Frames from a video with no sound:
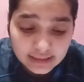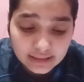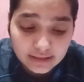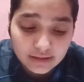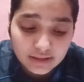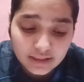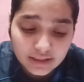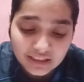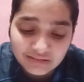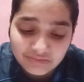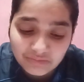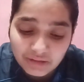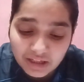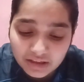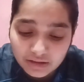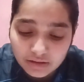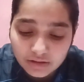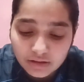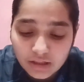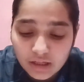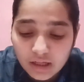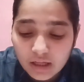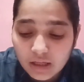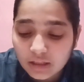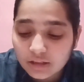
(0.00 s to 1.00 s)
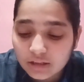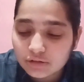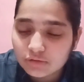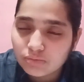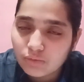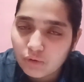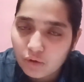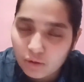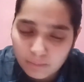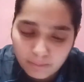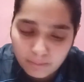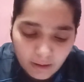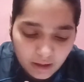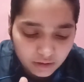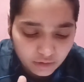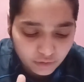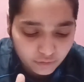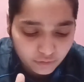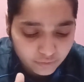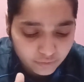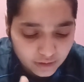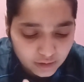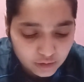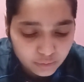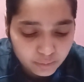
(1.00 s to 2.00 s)
In this method, small part
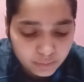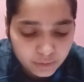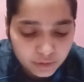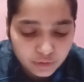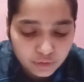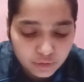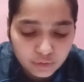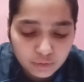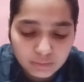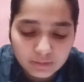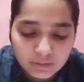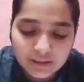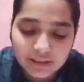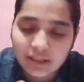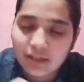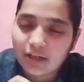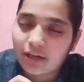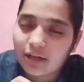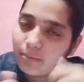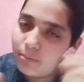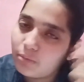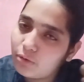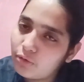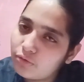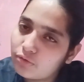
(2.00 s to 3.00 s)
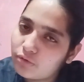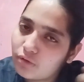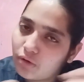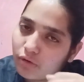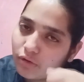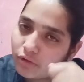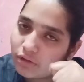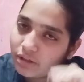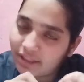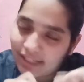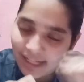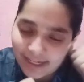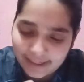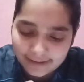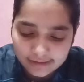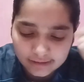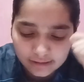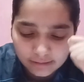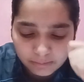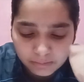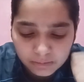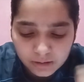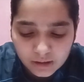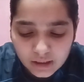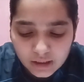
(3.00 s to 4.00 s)
of fallopian tube is removed or tied
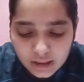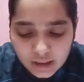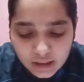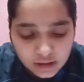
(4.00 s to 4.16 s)
up